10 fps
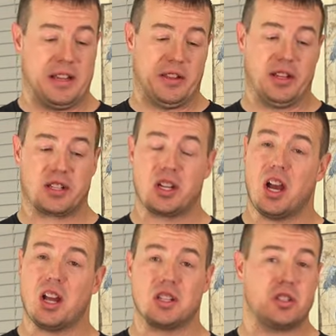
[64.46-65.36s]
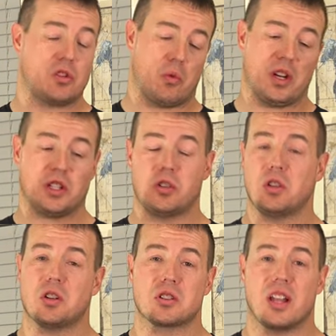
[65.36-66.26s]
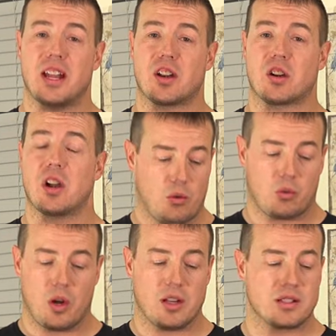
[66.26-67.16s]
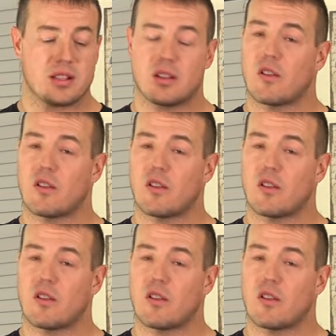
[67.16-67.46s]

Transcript: this gun, 22 years later, runs